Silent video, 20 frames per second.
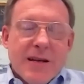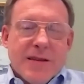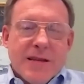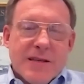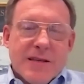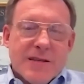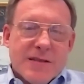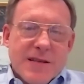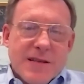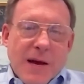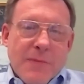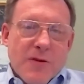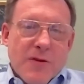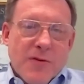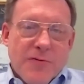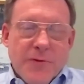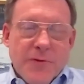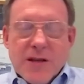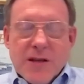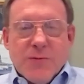these cyber
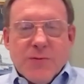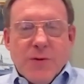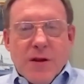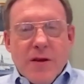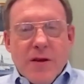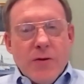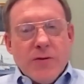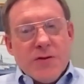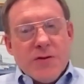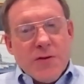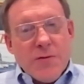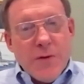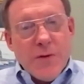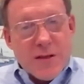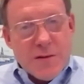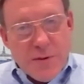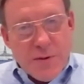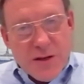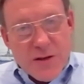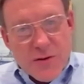threats, whether those
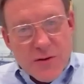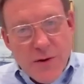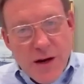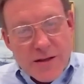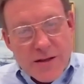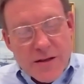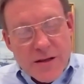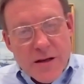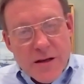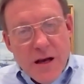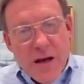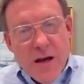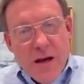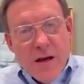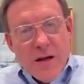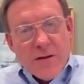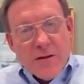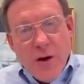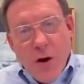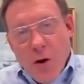threats be directed
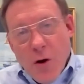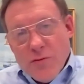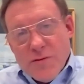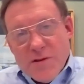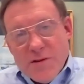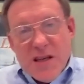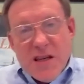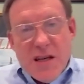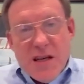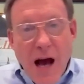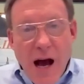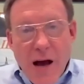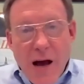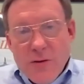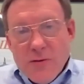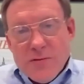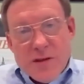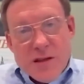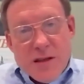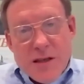to OT,
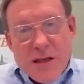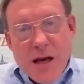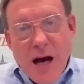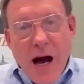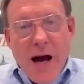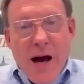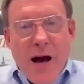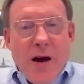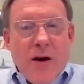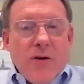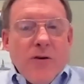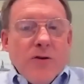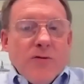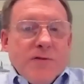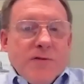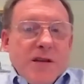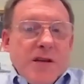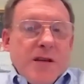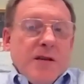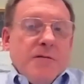IoT,
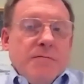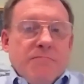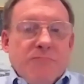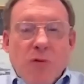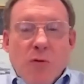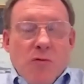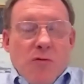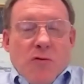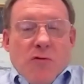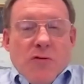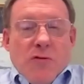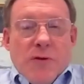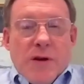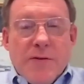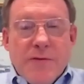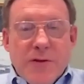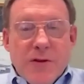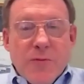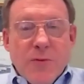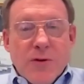IIoT, or
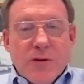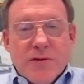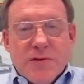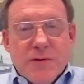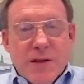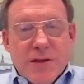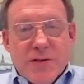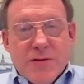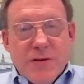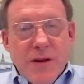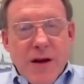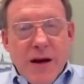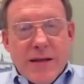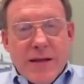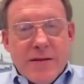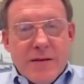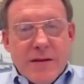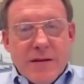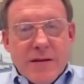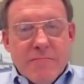even the more traditional
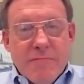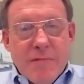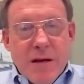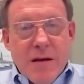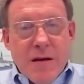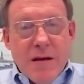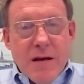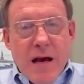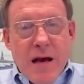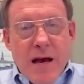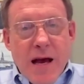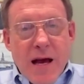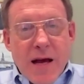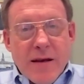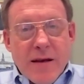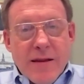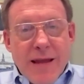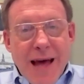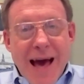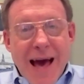IT.
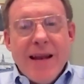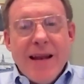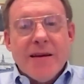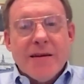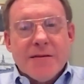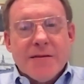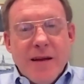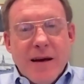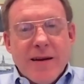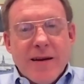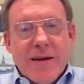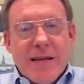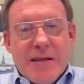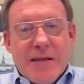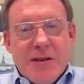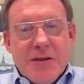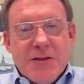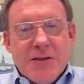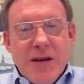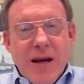And that is not an
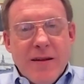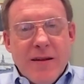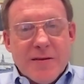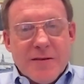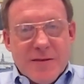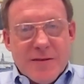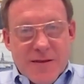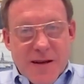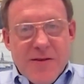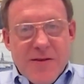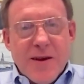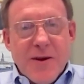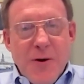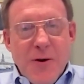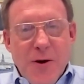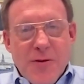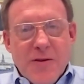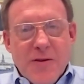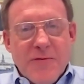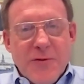easy challenge, as I think
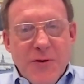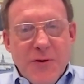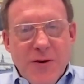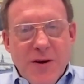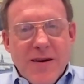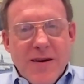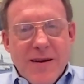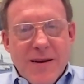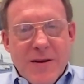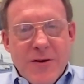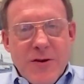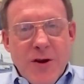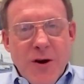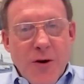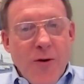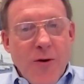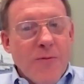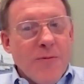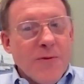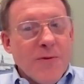all of you know
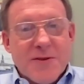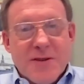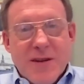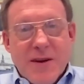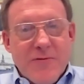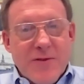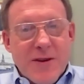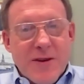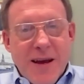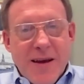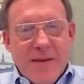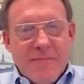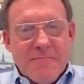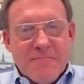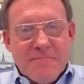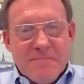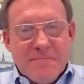almost every day.